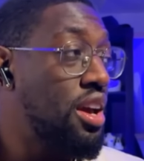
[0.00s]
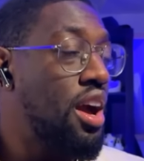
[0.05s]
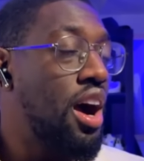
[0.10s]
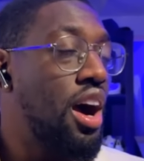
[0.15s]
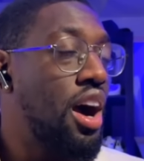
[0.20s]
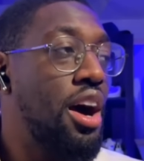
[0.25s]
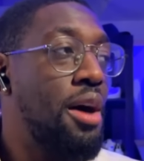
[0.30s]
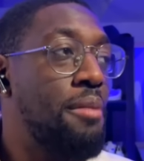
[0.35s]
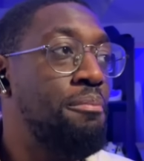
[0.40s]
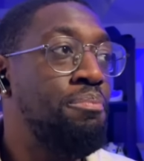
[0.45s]

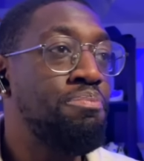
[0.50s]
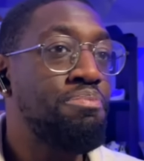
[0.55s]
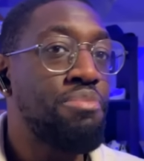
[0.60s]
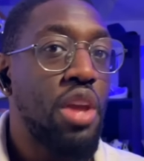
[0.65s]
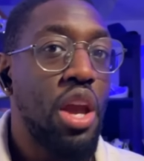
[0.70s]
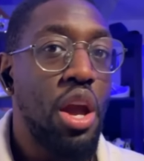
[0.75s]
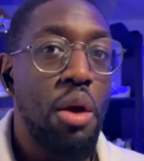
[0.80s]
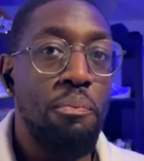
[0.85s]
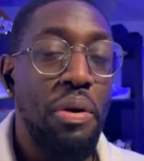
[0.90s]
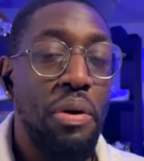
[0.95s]

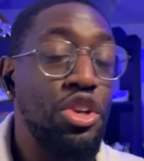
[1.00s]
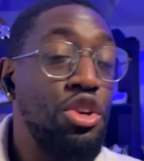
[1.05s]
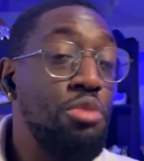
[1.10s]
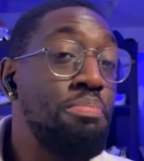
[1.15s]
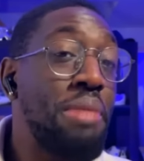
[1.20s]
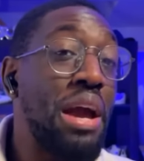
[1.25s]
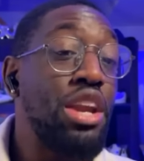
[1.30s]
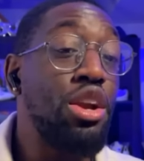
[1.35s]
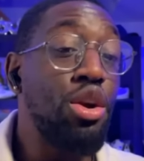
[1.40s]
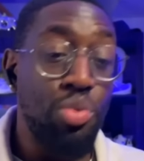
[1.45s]
But you
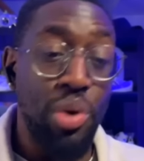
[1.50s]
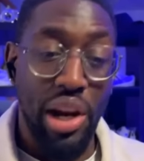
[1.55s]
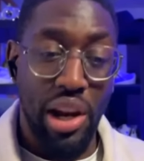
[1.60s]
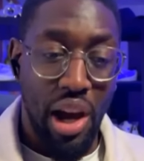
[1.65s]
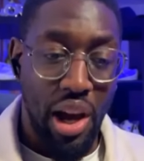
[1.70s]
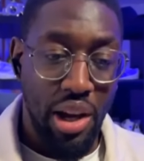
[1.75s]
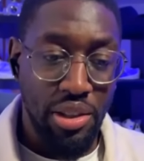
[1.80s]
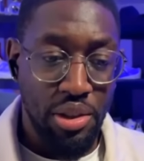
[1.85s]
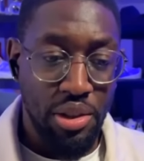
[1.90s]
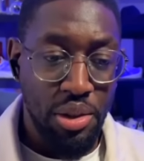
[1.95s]
may not
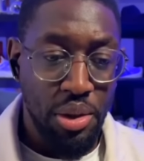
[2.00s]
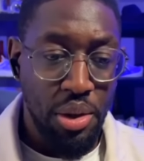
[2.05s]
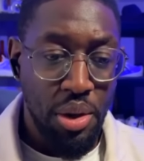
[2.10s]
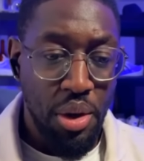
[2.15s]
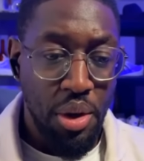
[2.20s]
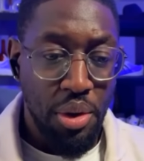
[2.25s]
realize